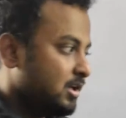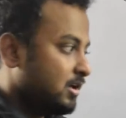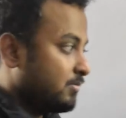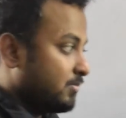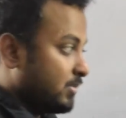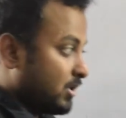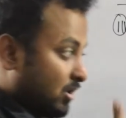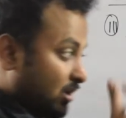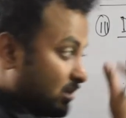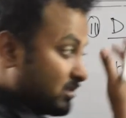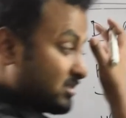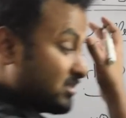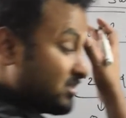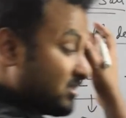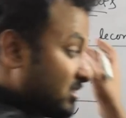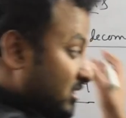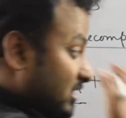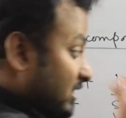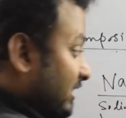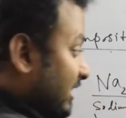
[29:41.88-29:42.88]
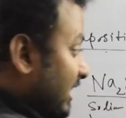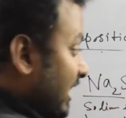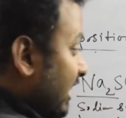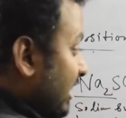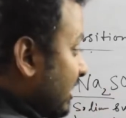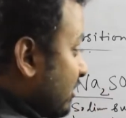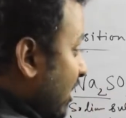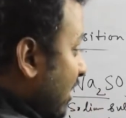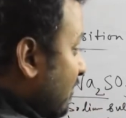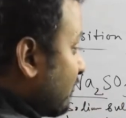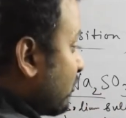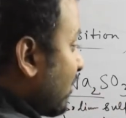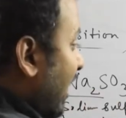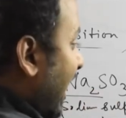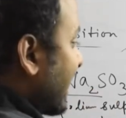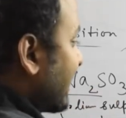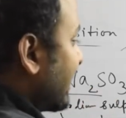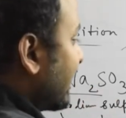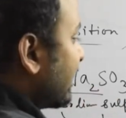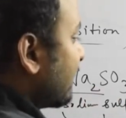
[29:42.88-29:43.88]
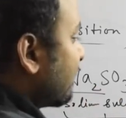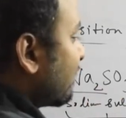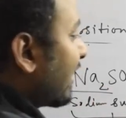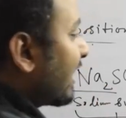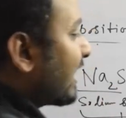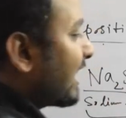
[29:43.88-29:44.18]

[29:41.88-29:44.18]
because there you have to identify